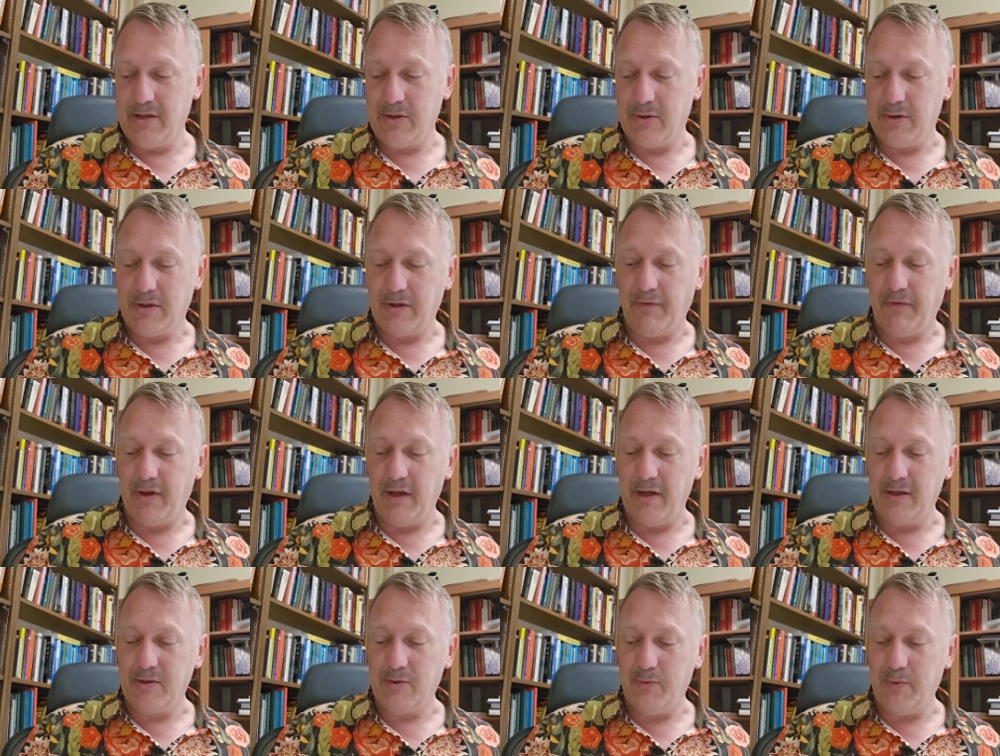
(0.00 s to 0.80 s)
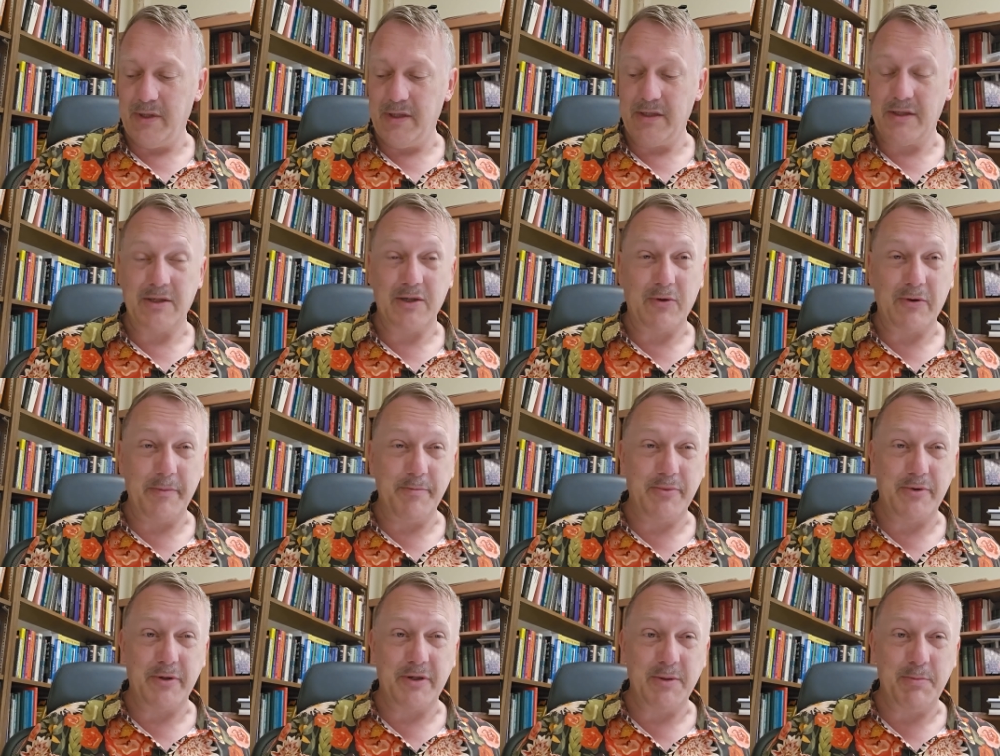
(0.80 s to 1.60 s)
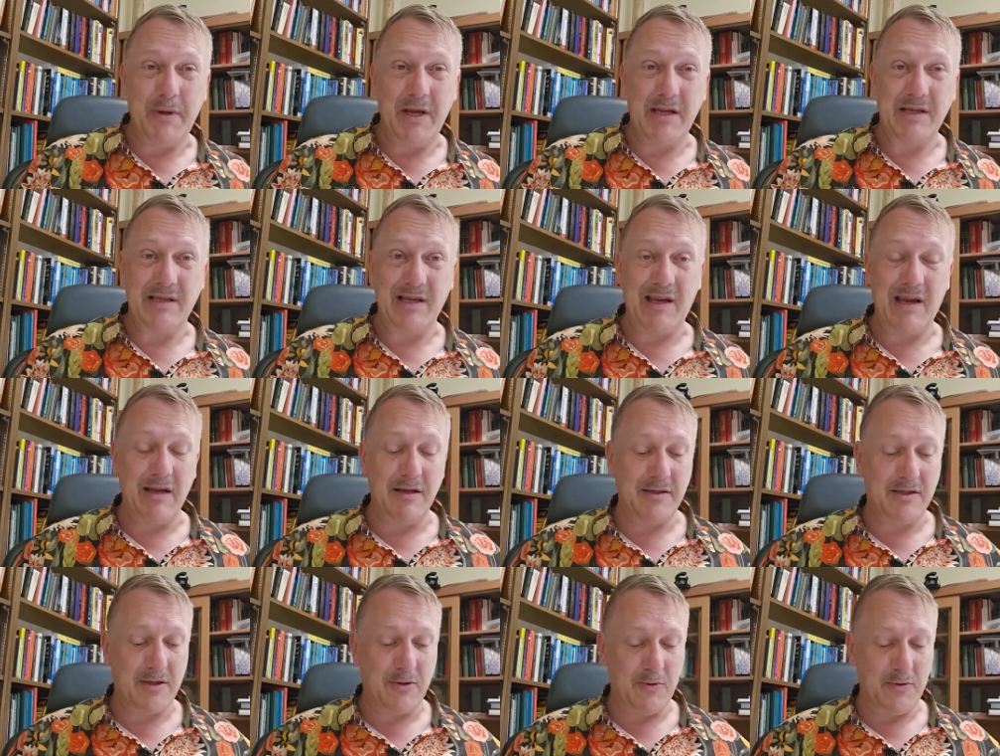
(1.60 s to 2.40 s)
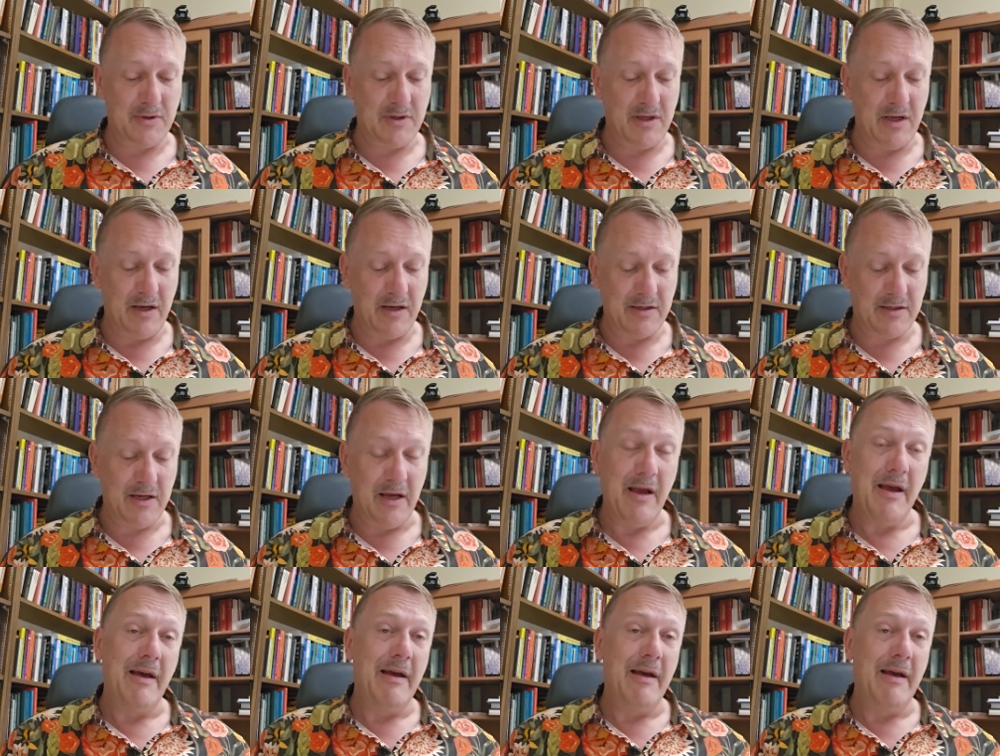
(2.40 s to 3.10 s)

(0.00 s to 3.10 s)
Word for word: sorts of things when Scripture speaks against those things.